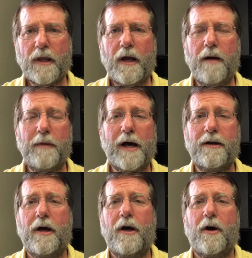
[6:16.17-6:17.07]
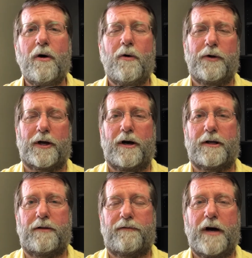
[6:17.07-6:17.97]
I'm not holding on
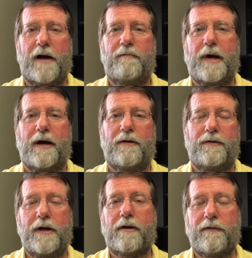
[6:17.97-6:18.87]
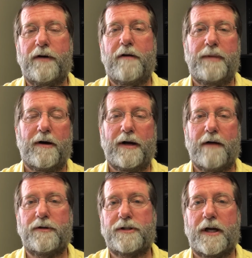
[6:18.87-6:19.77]
to the nearly 5 pound
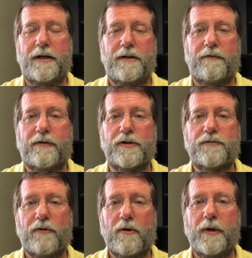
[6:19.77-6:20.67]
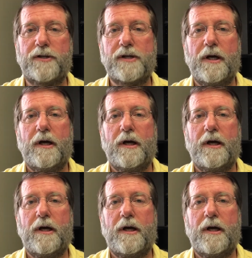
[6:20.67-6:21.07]
average that I did the first 4 weeks,